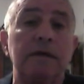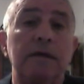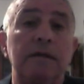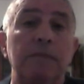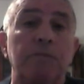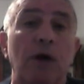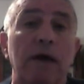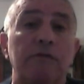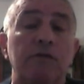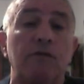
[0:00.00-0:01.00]

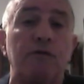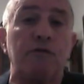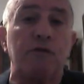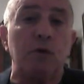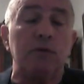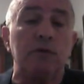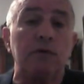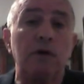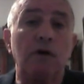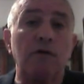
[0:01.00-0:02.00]
deprived of food,
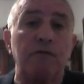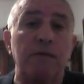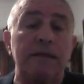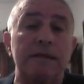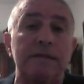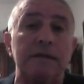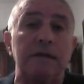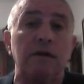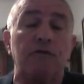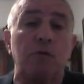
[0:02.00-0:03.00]
of medicine,
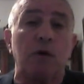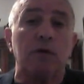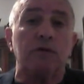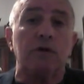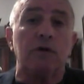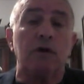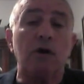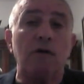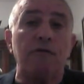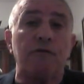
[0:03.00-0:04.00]
of water,
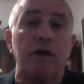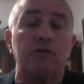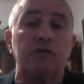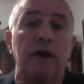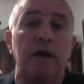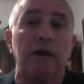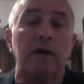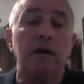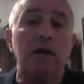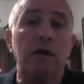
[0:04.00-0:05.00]
of fresh air,
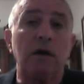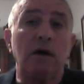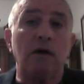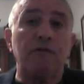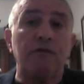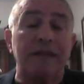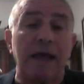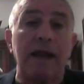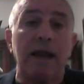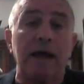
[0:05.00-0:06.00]
of daylight.